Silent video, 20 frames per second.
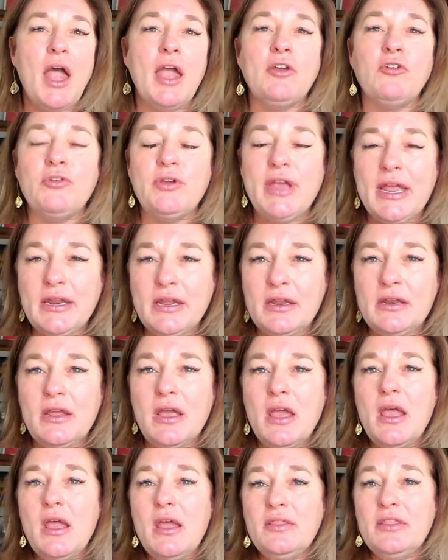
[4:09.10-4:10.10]
I created
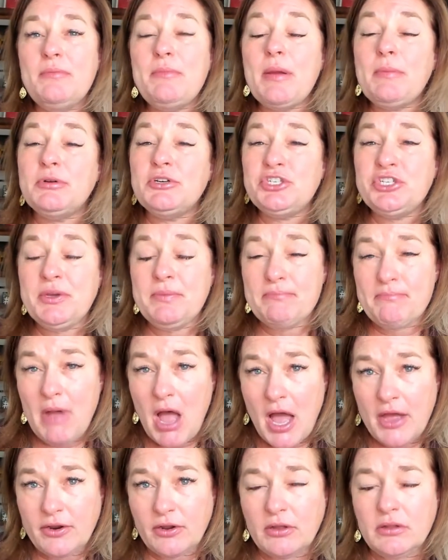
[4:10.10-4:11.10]
the membership
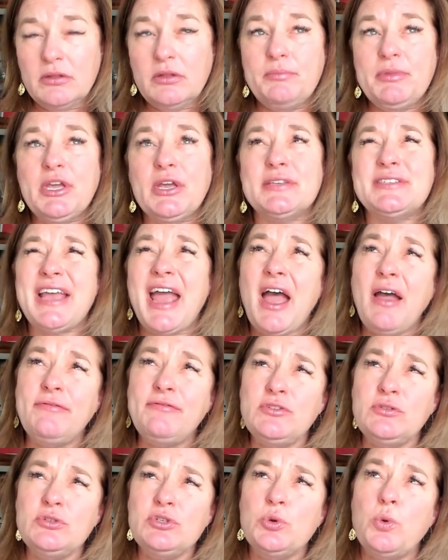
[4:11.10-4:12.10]
model because
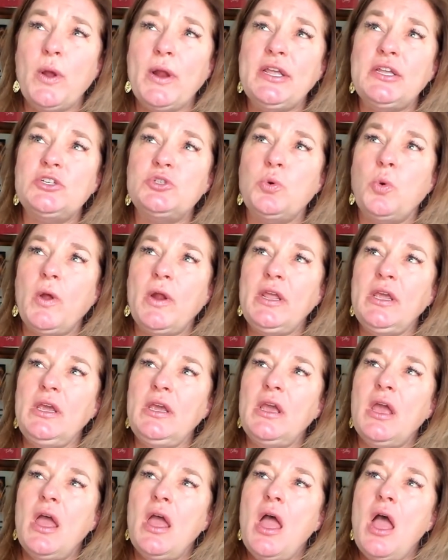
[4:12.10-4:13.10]
after
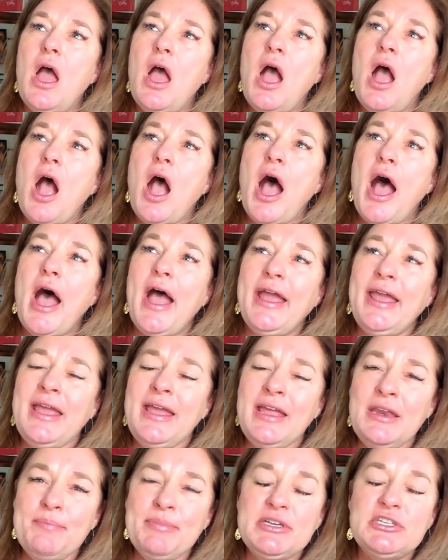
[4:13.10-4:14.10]
2020, I
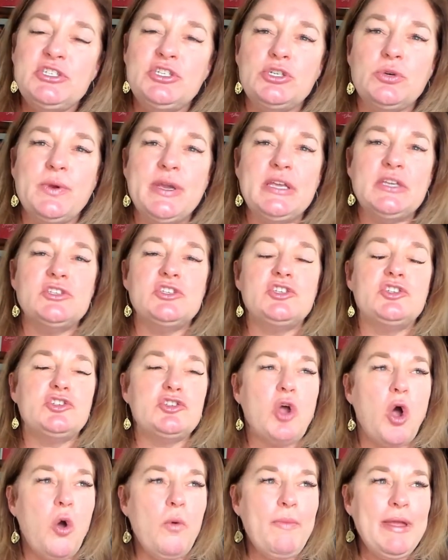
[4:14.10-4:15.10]
had been doing
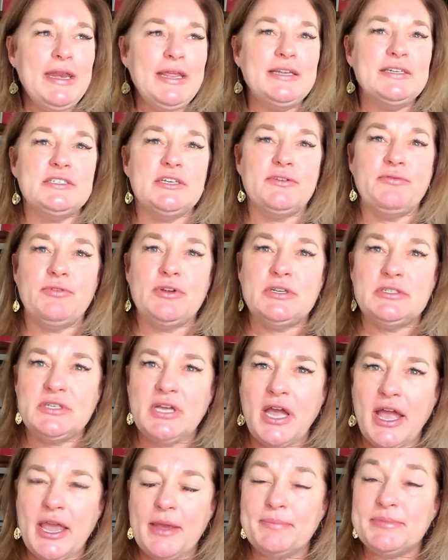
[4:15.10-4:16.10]
so many different
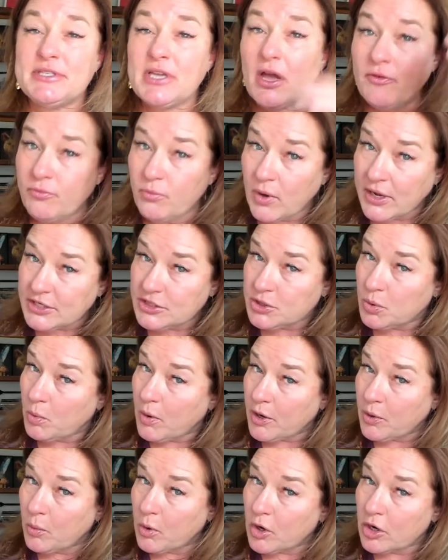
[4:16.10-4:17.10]
types of
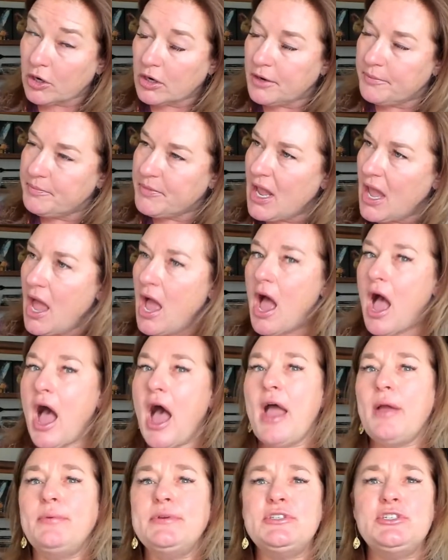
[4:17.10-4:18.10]
one-to-one work.
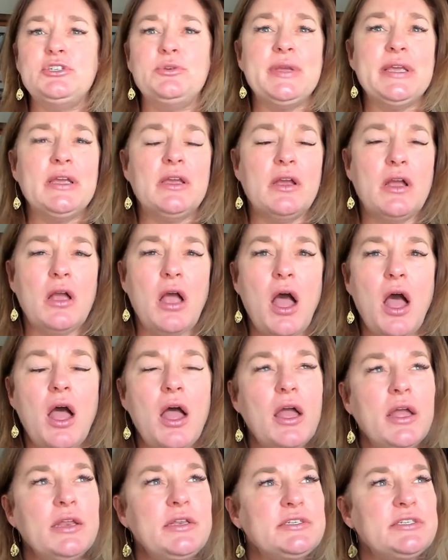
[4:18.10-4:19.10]
I was doing
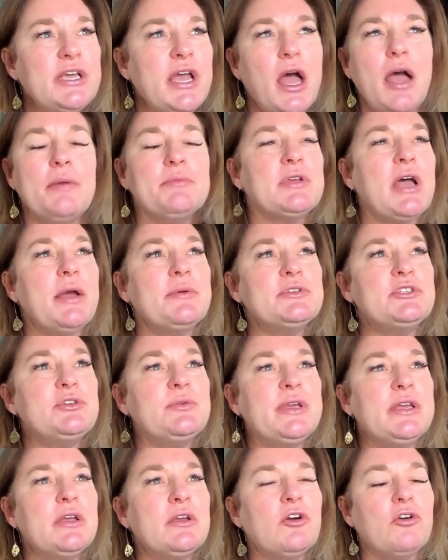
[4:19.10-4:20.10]

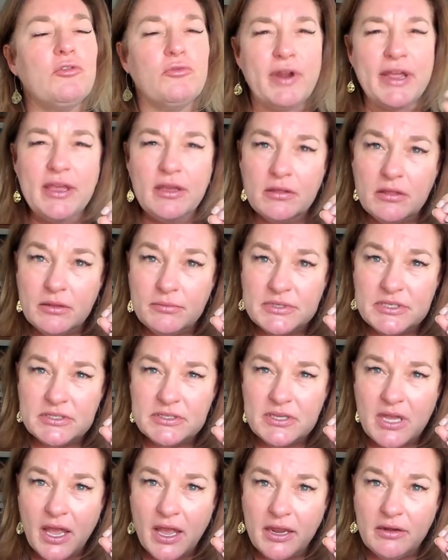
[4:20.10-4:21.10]
curriculum
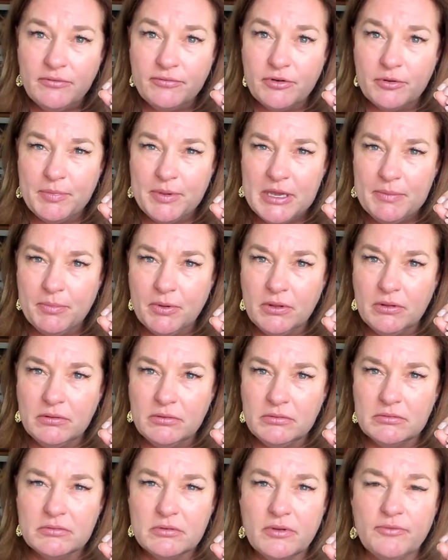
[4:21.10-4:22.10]
design for
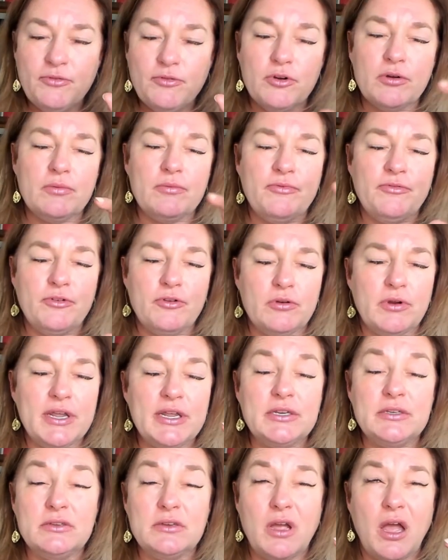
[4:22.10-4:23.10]
people for
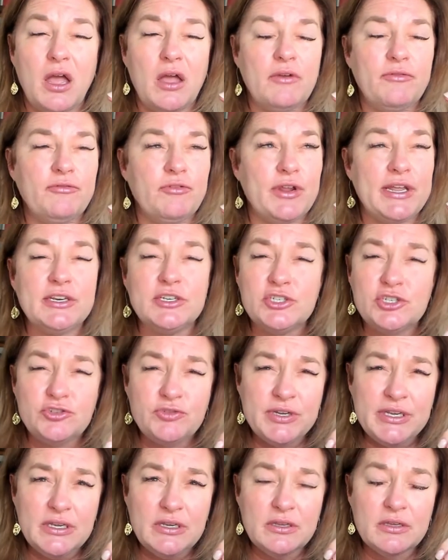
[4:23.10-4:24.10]

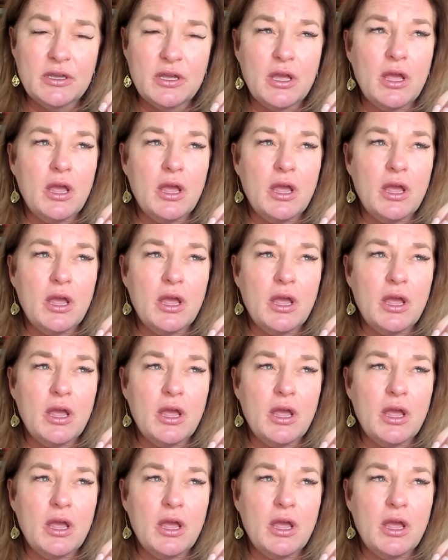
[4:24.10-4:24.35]
industry.